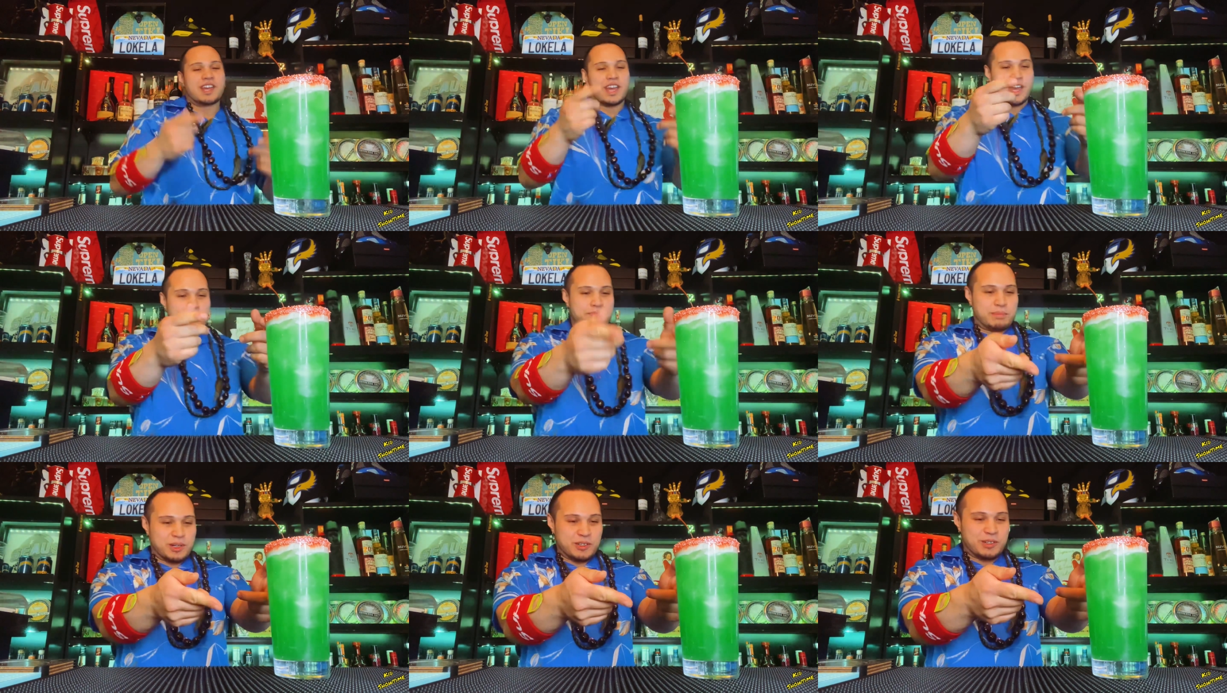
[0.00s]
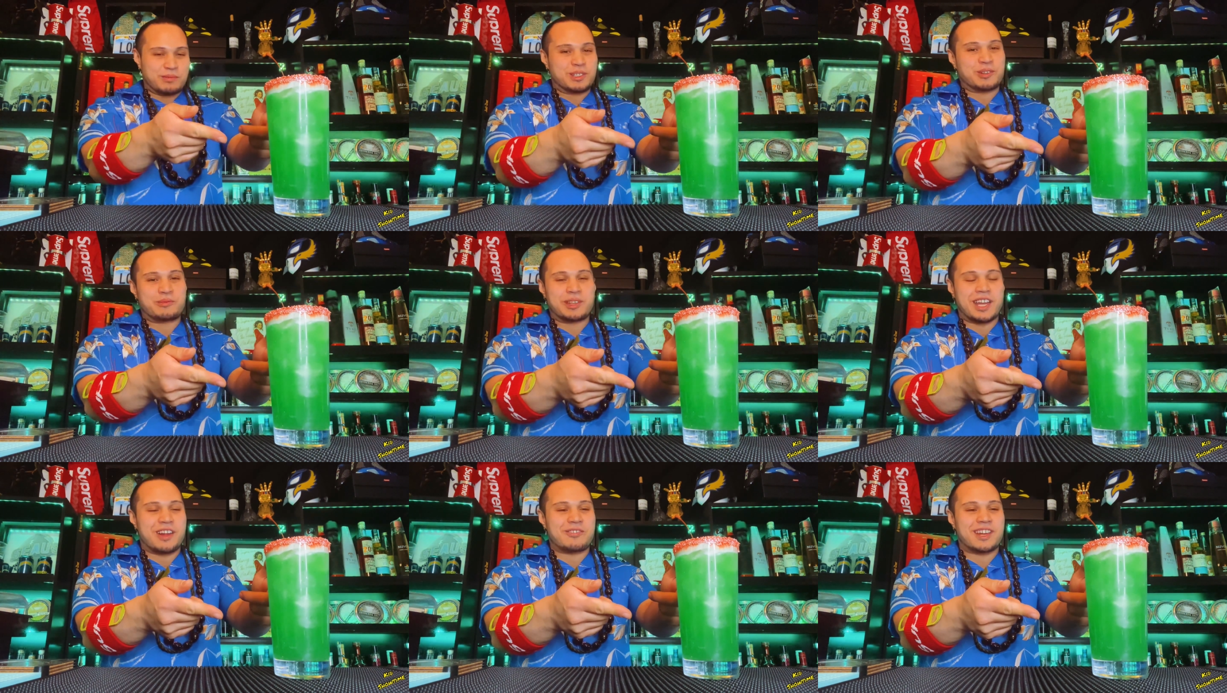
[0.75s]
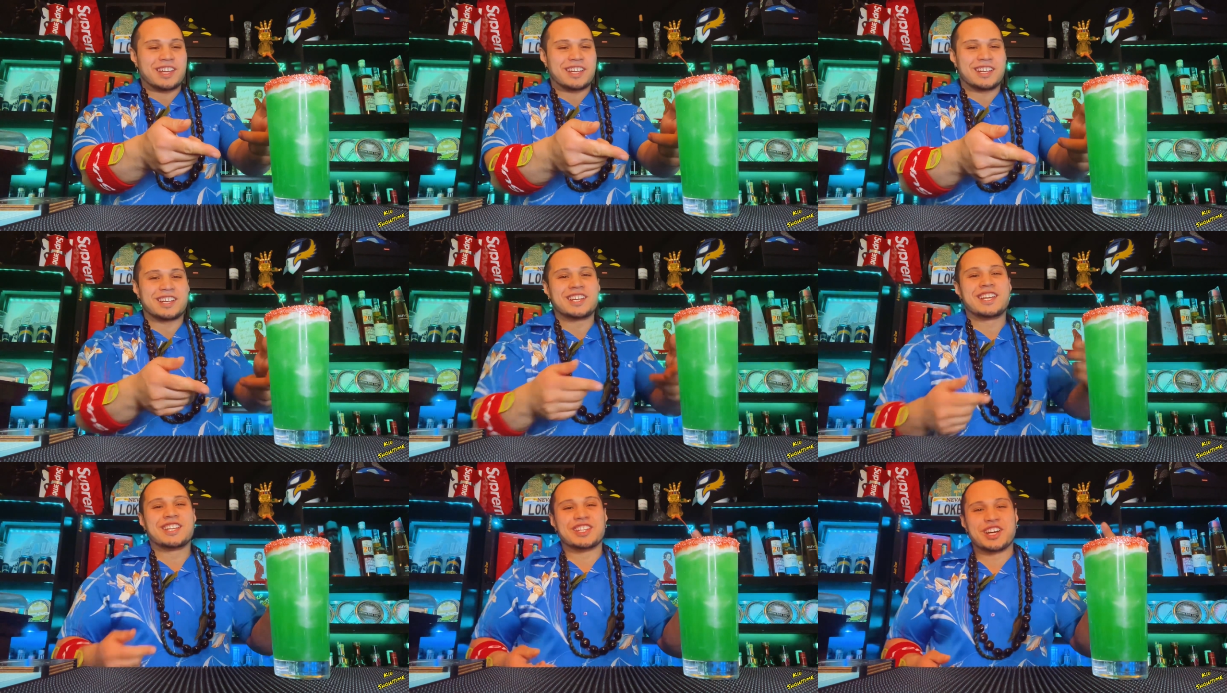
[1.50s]
And boom, look what we got right here.
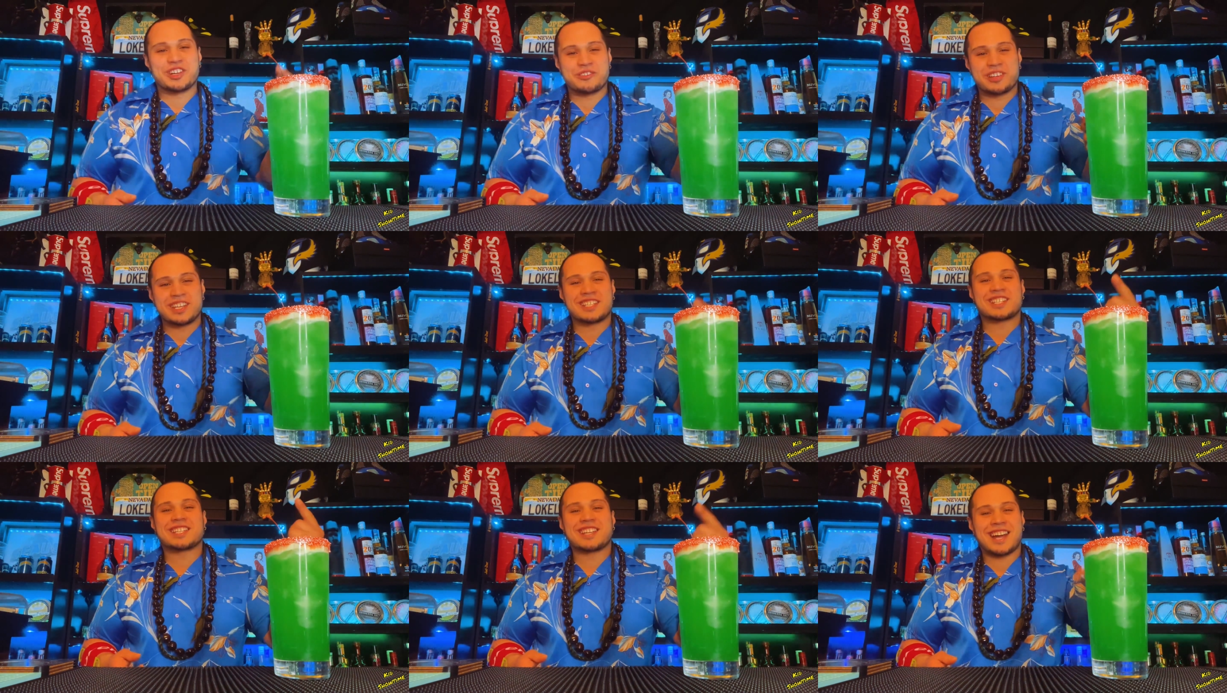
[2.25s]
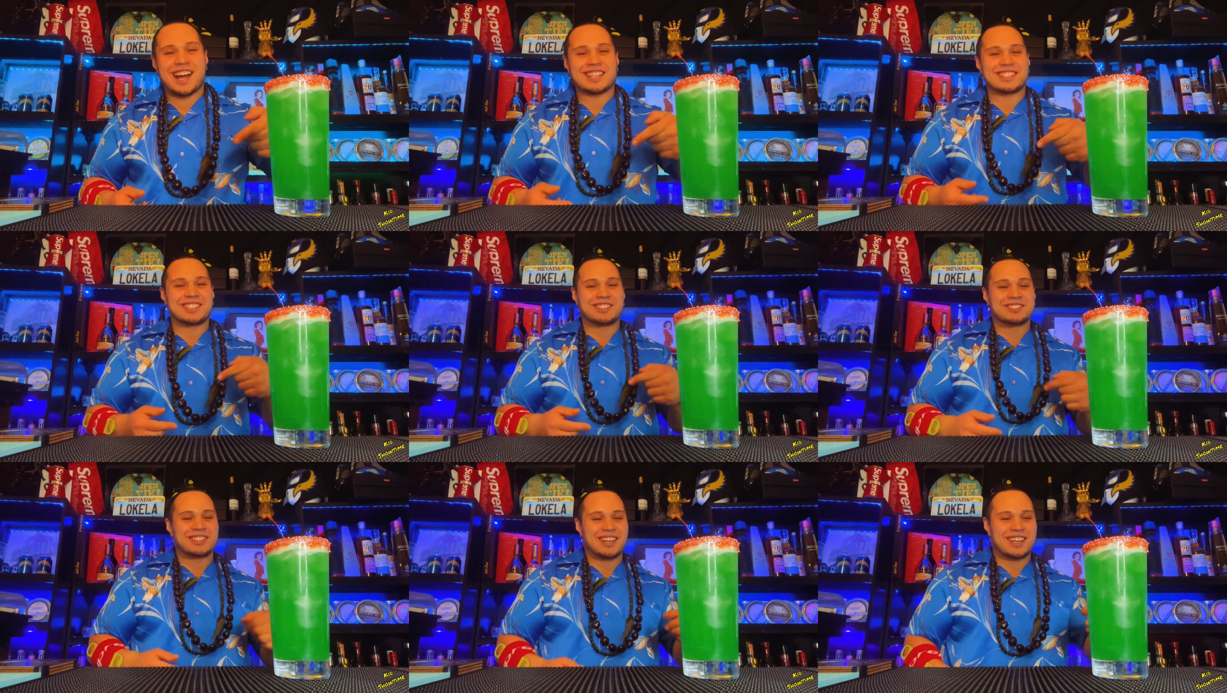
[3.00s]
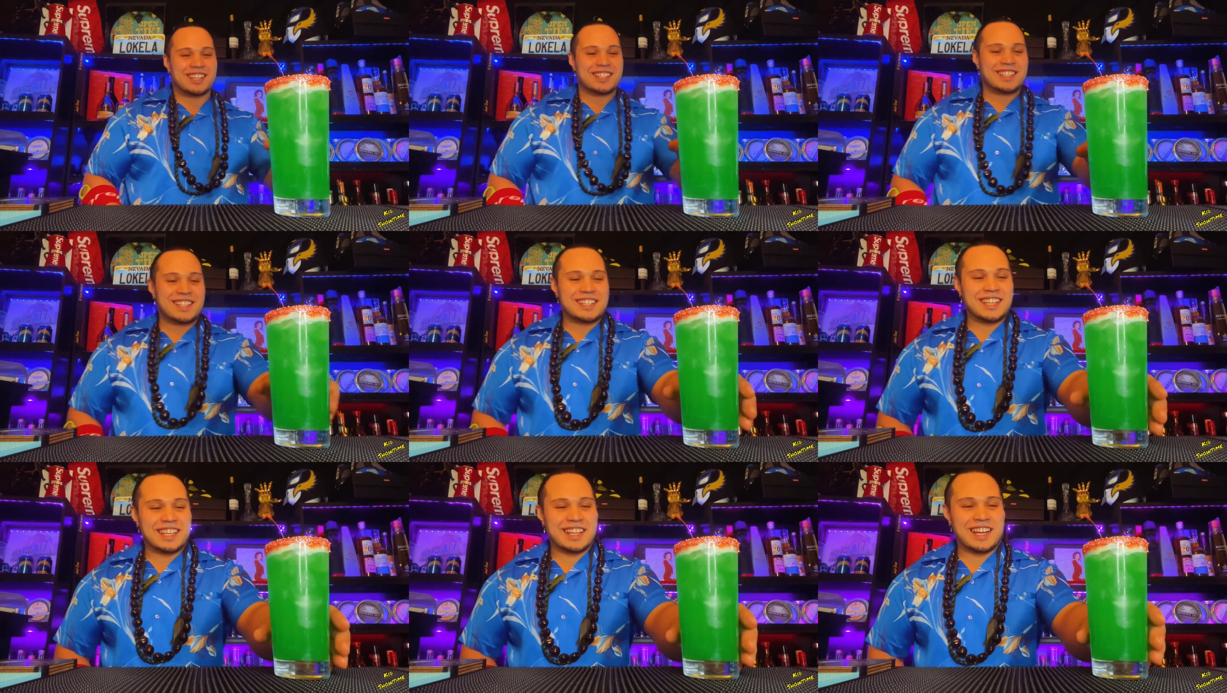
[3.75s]
The Grinch cocktail, y'all.
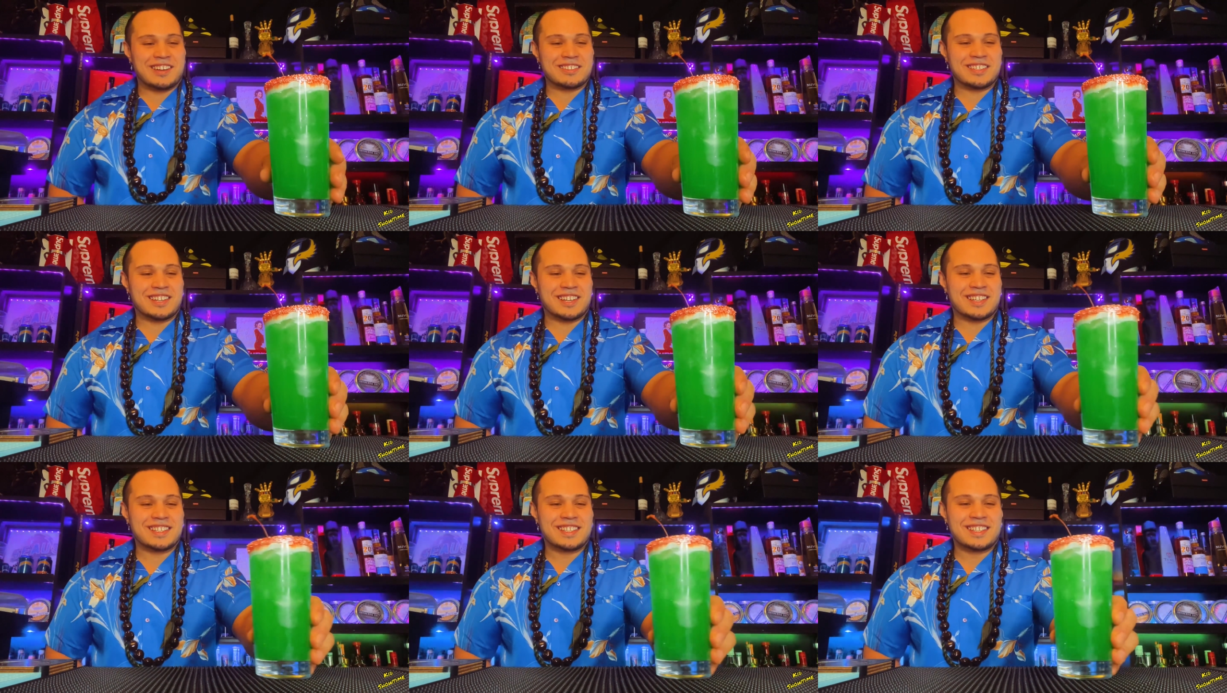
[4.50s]
Check it out, y'all.